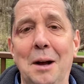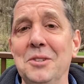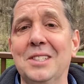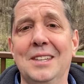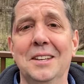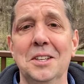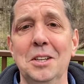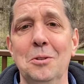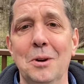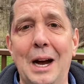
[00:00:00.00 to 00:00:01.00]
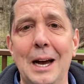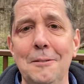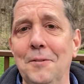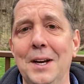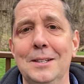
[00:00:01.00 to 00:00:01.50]
just telling you, I
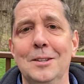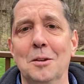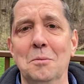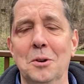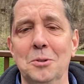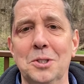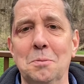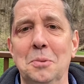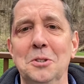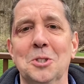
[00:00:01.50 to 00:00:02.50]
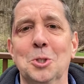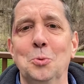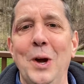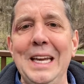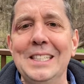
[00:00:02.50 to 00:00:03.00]
find it the most
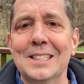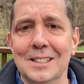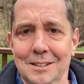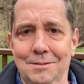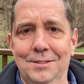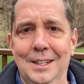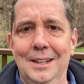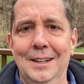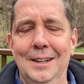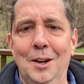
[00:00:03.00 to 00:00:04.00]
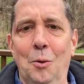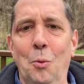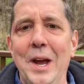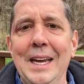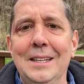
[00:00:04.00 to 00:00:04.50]
persuasive
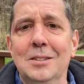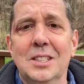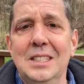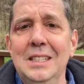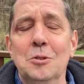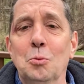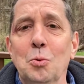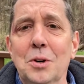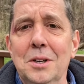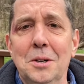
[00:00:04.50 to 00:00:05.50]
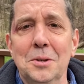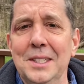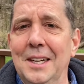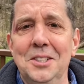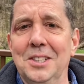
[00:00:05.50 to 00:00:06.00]
way to see the world
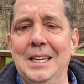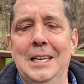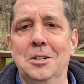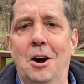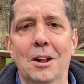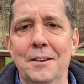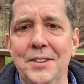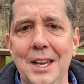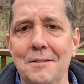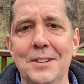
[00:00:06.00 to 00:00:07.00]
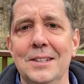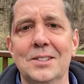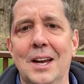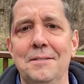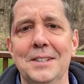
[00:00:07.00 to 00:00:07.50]
and understand all of the evidence
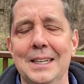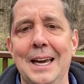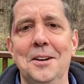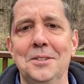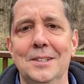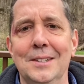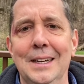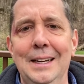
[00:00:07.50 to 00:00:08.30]
I've encountered